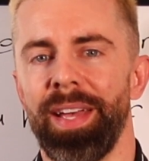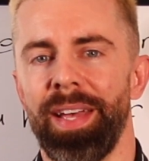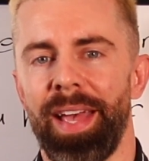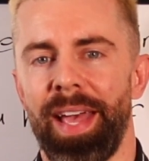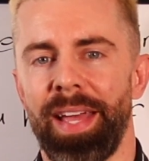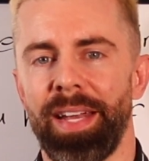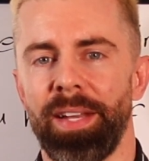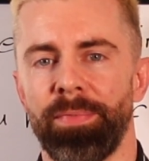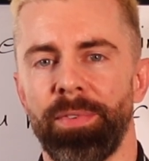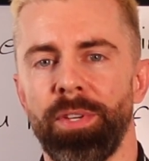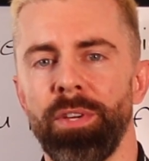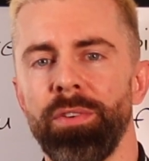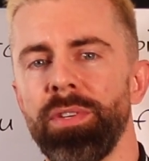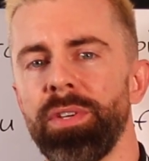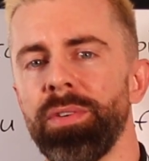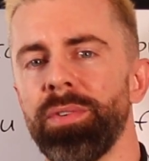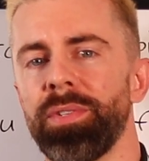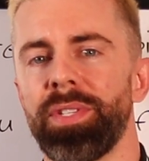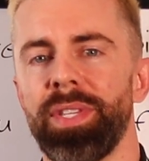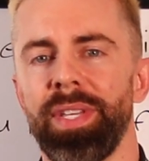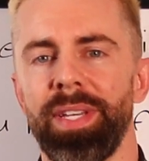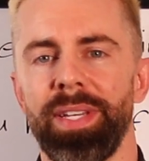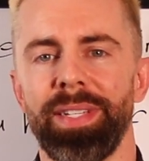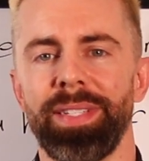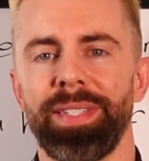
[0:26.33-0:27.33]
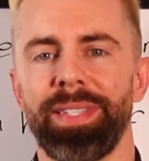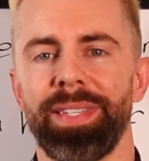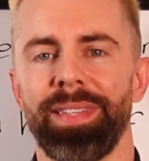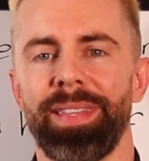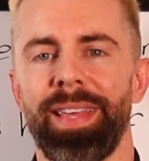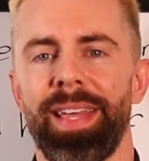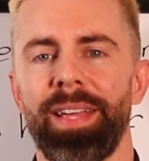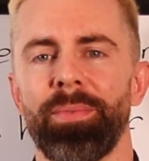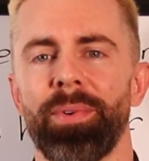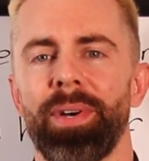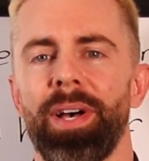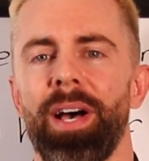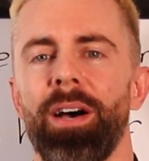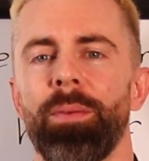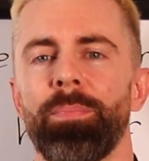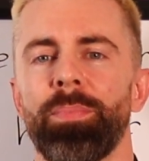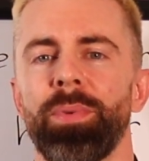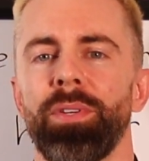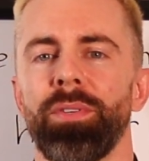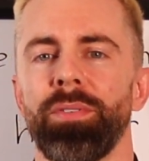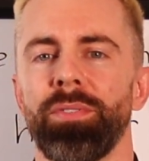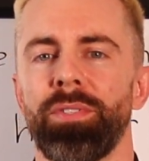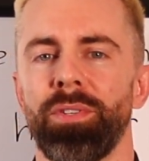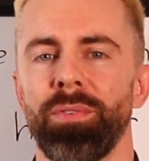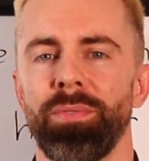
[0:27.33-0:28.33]
and if you use these, they will help
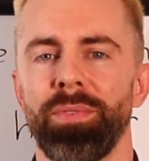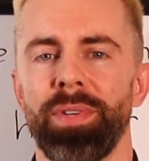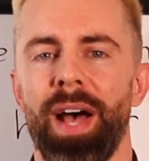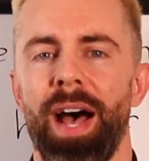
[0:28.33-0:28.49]
you to